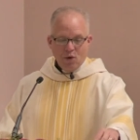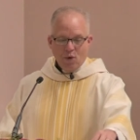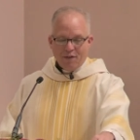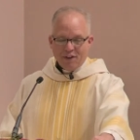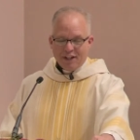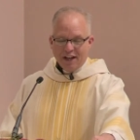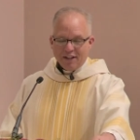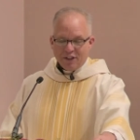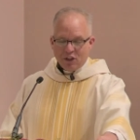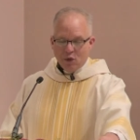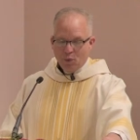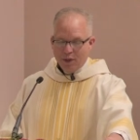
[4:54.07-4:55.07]
Whoever
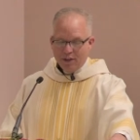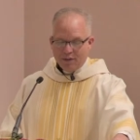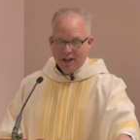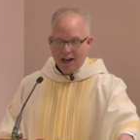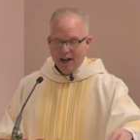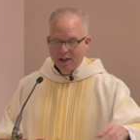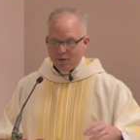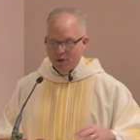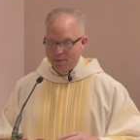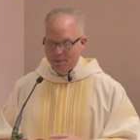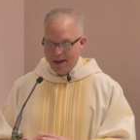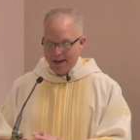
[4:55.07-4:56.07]
does the will of God
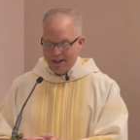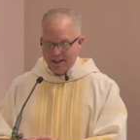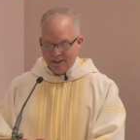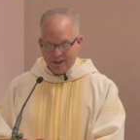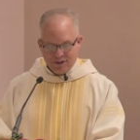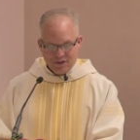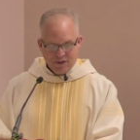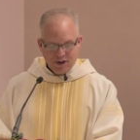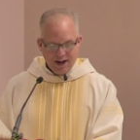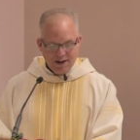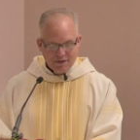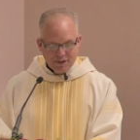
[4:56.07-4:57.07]
remains
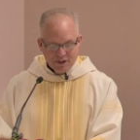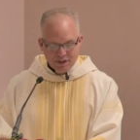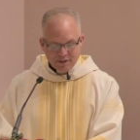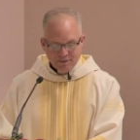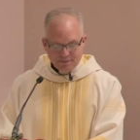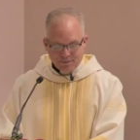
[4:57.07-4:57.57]
forever.